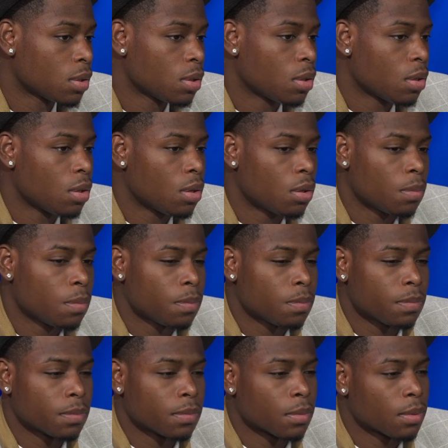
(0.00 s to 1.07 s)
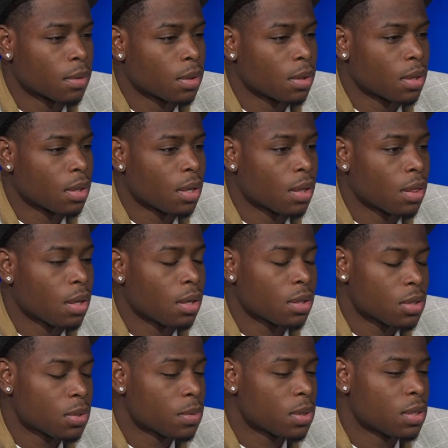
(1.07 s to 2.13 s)
I think
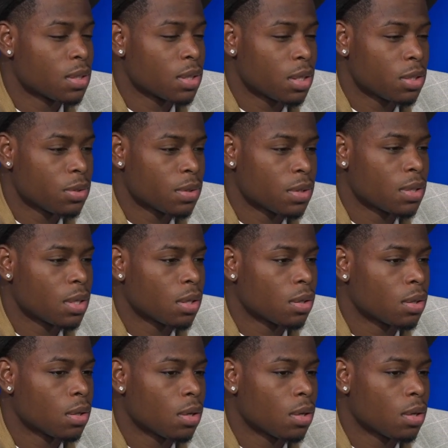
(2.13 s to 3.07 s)
this one is interesting.